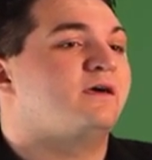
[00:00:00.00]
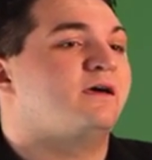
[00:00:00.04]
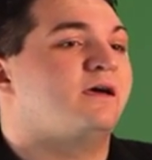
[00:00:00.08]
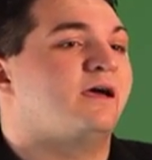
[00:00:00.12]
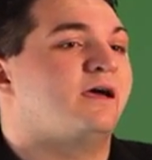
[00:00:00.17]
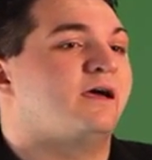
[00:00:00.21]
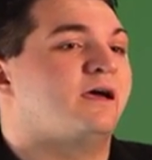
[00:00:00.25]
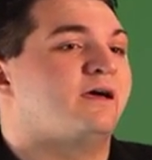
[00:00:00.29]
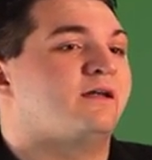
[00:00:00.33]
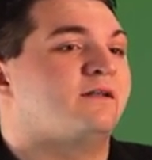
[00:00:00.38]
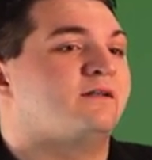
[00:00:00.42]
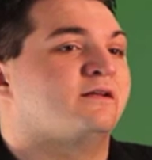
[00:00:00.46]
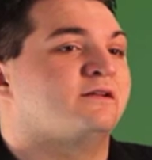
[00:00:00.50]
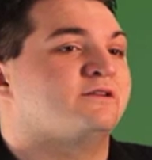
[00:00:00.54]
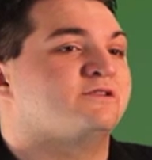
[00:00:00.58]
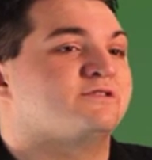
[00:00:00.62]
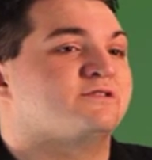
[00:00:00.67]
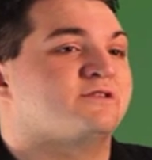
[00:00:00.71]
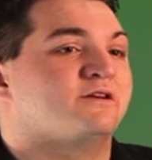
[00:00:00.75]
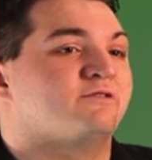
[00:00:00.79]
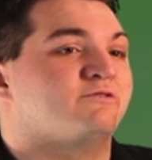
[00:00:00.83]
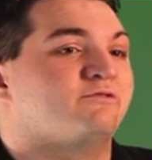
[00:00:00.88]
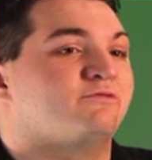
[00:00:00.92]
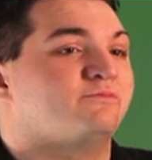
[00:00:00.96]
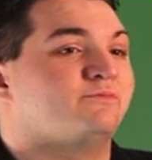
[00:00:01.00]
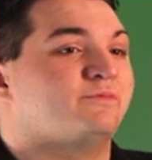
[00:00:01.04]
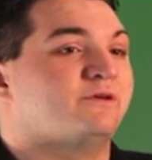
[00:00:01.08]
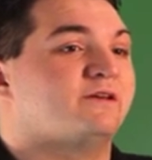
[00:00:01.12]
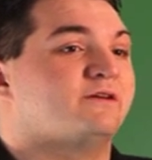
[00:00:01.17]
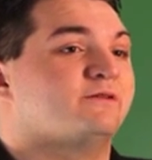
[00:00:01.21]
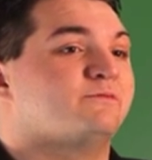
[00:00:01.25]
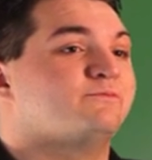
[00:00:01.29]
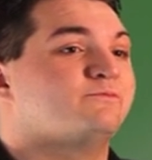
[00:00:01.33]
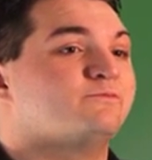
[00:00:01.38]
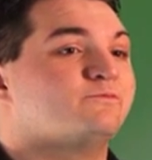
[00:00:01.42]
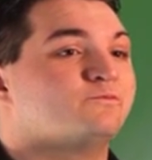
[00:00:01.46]
and I just thought it would be
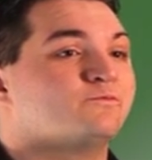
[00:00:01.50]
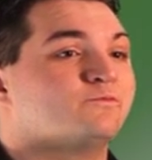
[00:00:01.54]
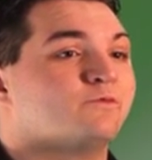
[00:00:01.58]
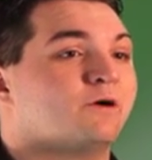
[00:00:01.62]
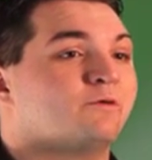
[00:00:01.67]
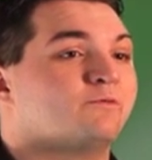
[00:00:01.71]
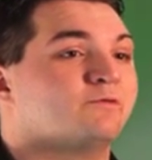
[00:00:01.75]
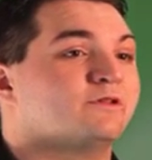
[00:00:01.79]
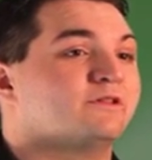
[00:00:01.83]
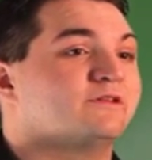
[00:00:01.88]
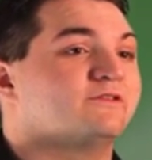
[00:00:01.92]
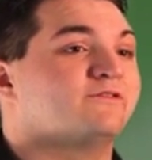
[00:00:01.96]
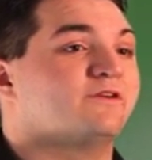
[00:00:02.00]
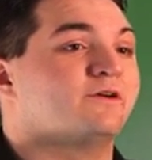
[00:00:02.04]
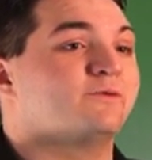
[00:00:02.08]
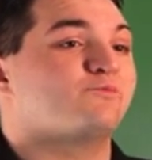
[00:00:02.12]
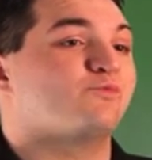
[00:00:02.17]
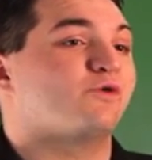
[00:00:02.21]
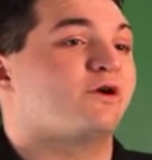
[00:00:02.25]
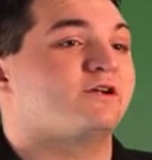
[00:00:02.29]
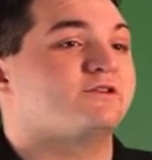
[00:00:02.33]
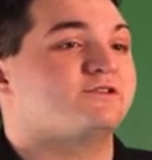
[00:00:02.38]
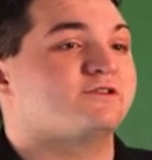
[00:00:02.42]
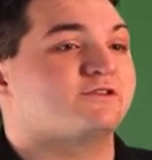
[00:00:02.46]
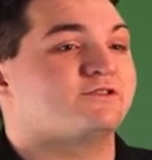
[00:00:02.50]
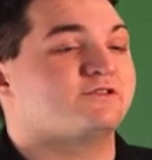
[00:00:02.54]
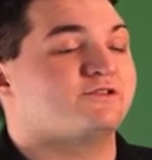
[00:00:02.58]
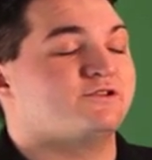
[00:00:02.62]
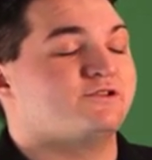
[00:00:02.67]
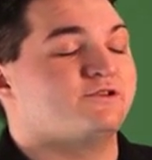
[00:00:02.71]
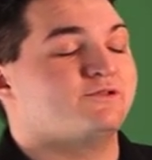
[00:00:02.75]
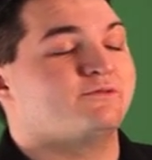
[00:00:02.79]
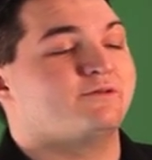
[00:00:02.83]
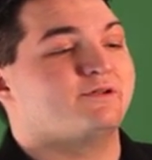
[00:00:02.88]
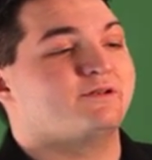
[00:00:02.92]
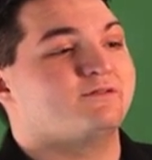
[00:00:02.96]
a really fun project to
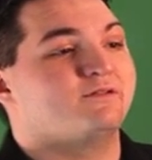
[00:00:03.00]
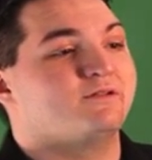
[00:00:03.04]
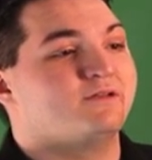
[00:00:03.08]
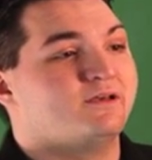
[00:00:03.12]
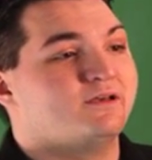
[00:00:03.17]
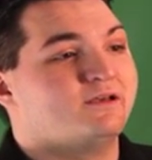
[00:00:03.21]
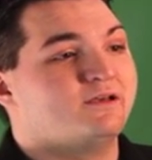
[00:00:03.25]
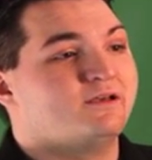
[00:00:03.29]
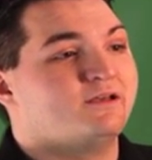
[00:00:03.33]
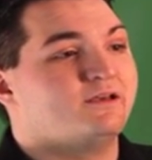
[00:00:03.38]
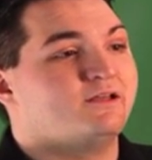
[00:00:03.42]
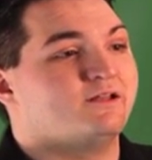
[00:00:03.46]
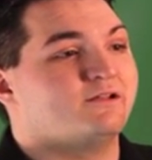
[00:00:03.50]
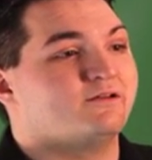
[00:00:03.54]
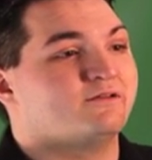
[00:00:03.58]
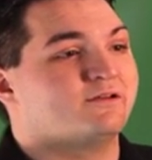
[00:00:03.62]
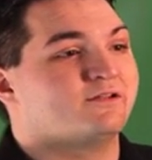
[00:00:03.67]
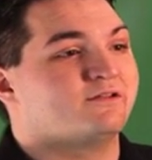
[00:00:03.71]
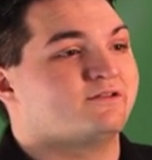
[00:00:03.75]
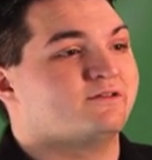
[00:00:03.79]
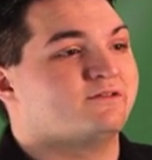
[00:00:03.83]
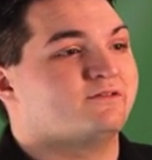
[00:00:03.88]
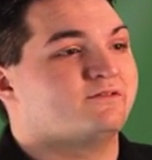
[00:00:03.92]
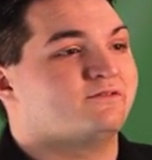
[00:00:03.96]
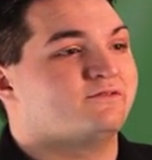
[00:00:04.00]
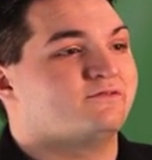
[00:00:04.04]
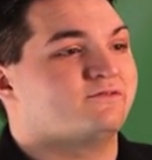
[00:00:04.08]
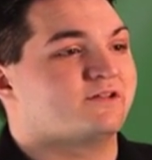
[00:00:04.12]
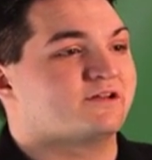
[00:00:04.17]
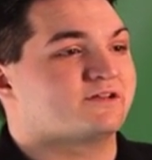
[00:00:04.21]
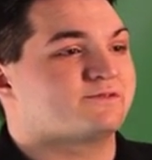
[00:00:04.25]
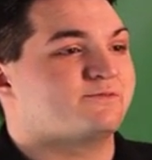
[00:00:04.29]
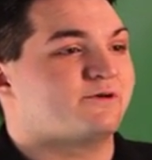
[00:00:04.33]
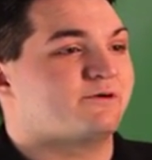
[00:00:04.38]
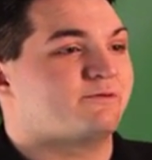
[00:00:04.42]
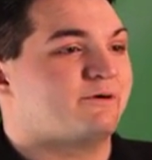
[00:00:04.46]
do, and get to
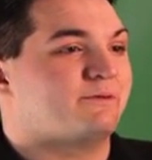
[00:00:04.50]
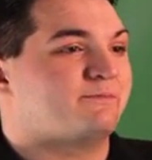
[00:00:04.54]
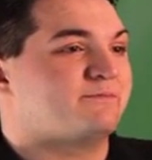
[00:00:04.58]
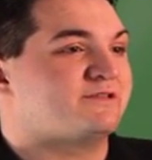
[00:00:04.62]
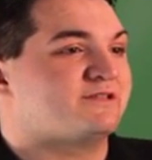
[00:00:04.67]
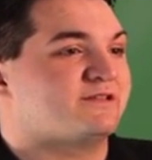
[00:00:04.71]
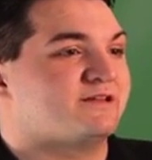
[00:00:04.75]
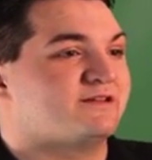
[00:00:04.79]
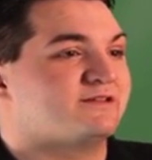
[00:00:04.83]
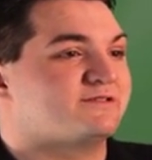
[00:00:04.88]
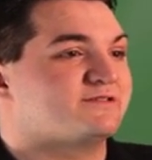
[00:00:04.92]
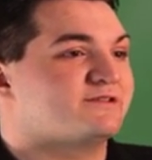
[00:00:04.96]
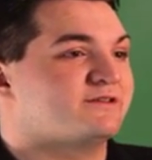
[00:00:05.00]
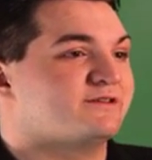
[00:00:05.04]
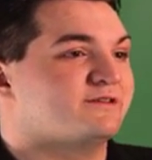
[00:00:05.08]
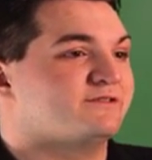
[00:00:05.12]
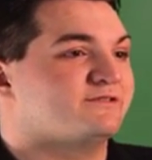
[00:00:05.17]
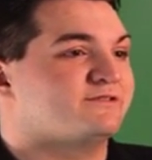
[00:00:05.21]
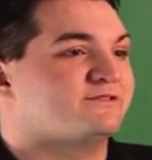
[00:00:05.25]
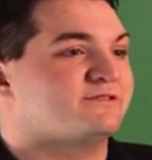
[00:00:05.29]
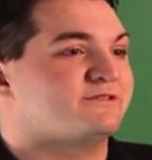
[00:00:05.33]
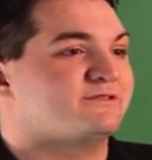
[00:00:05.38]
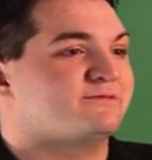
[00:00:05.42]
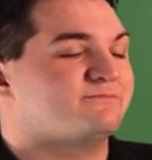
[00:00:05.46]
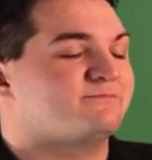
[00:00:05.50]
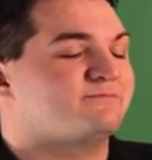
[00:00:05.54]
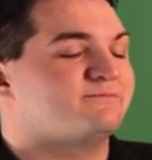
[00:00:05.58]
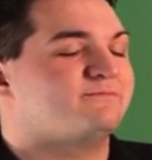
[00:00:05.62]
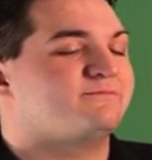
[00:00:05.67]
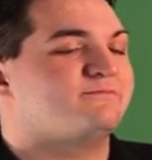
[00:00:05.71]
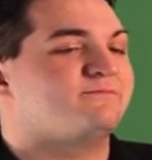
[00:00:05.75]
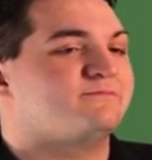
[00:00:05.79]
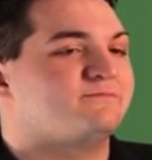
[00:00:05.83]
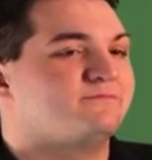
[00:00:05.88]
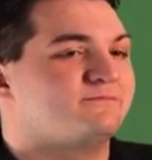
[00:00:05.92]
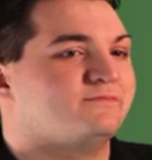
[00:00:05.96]
flex my web design skills,
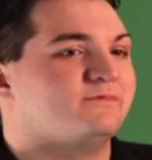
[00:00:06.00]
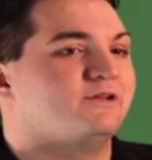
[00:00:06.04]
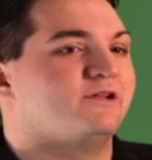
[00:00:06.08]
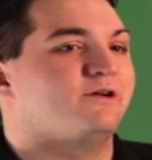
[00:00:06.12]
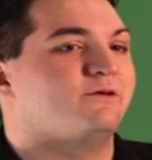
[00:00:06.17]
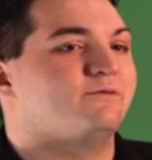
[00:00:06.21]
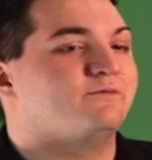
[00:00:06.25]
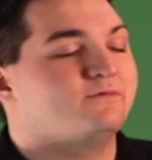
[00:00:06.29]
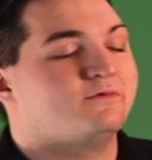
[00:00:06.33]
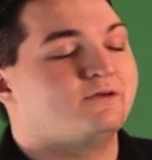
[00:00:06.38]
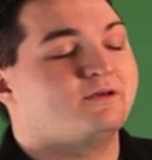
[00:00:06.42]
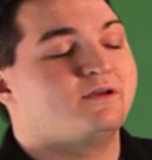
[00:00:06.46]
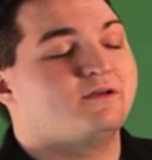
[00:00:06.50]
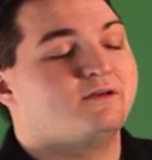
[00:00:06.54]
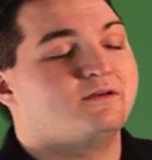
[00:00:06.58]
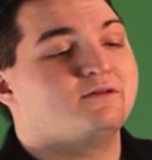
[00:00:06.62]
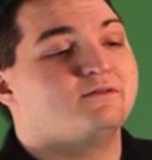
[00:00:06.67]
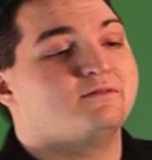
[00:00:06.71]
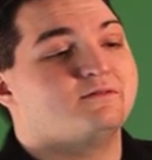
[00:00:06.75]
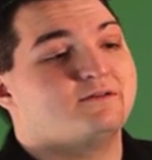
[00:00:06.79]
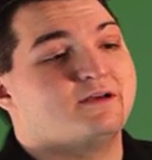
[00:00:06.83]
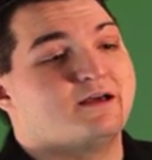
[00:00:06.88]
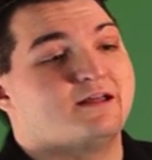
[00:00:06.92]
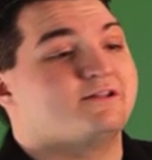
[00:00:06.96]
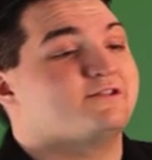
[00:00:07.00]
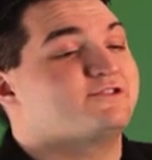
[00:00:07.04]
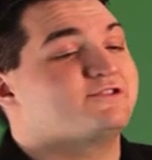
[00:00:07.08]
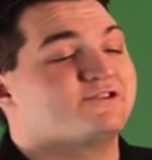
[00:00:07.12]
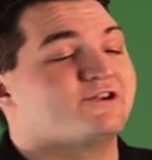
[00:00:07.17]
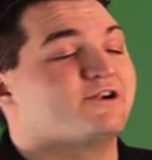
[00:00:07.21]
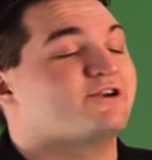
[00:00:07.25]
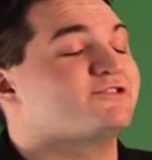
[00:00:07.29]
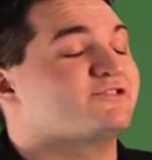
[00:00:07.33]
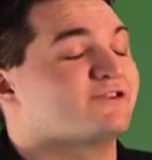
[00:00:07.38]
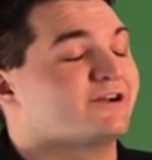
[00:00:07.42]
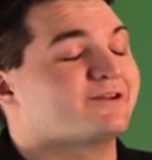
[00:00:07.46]
and it's
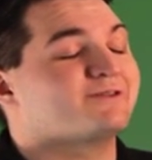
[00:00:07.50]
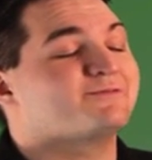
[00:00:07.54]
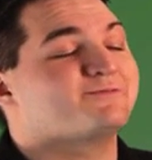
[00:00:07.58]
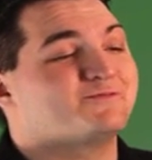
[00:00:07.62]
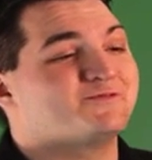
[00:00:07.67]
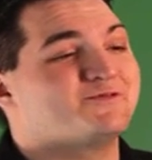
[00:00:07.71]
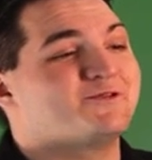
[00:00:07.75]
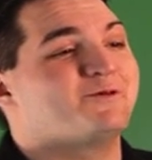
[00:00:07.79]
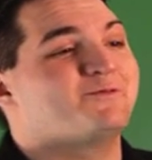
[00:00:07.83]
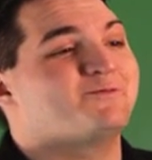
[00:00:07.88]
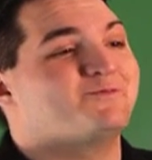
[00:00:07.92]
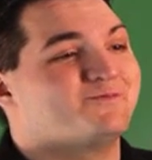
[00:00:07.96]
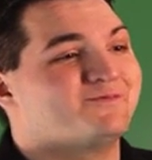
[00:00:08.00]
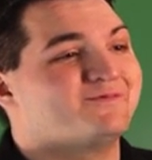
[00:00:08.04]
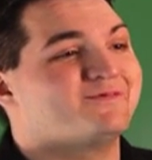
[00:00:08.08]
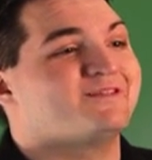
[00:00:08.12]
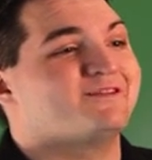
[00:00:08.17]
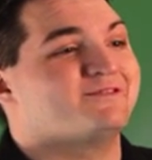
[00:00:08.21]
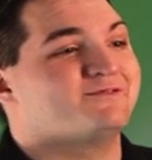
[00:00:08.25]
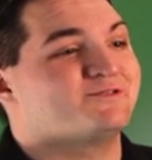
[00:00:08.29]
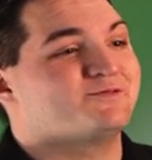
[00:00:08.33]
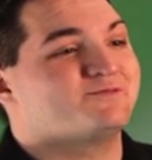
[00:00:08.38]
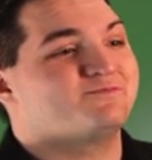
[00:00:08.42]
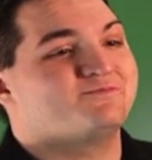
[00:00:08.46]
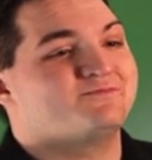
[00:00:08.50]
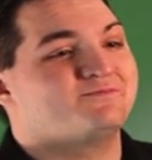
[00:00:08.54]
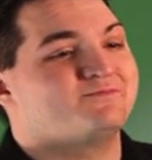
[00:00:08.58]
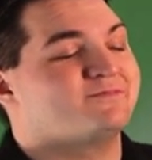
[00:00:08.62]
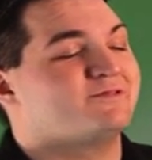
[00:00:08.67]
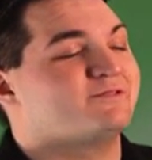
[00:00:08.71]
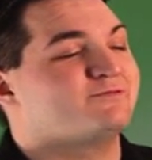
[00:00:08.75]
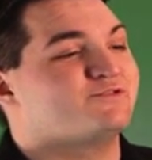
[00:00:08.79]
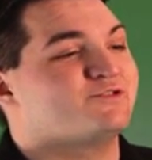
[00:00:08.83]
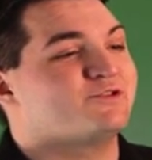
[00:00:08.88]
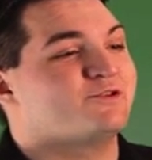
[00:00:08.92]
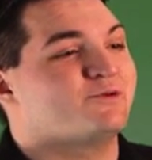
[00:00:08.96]
Star Trek, so it
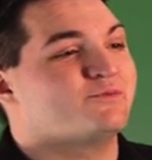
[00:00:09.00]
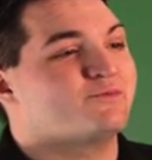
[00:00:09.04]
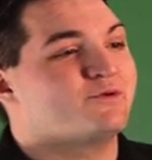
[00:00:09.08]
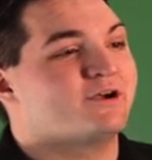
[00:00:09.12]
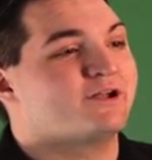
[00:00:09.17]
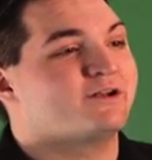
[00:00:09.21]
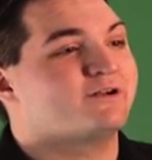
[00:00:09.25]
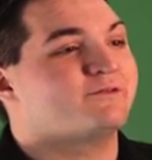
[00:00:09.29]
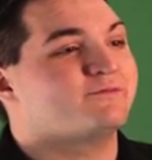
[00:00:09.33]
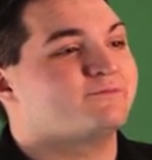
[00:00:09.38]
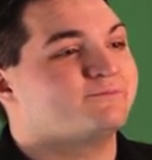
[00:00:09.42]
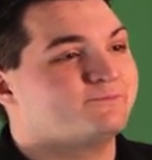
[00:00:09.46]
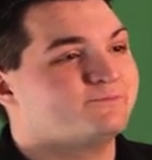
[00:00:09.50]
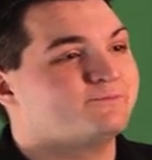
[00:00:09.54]
was a no-brainer.